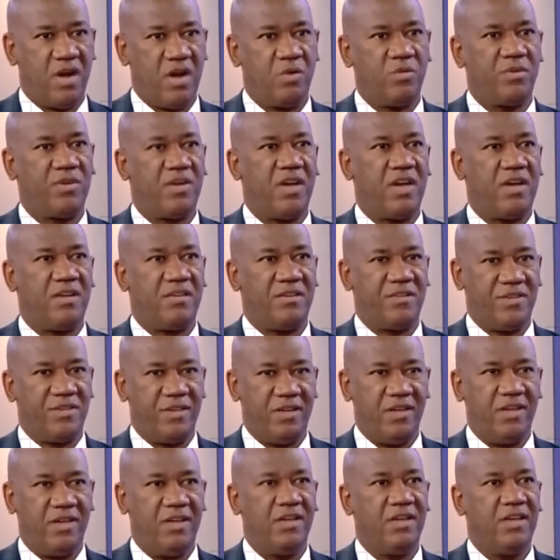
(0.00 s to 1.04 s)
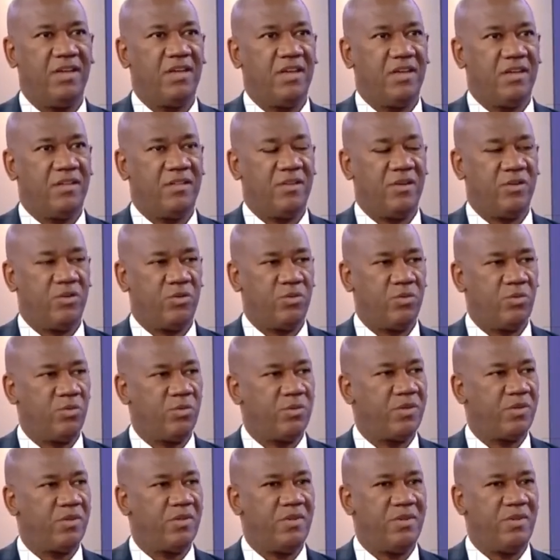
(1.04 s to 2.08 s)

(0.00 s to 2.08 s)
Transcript: out and say the truth.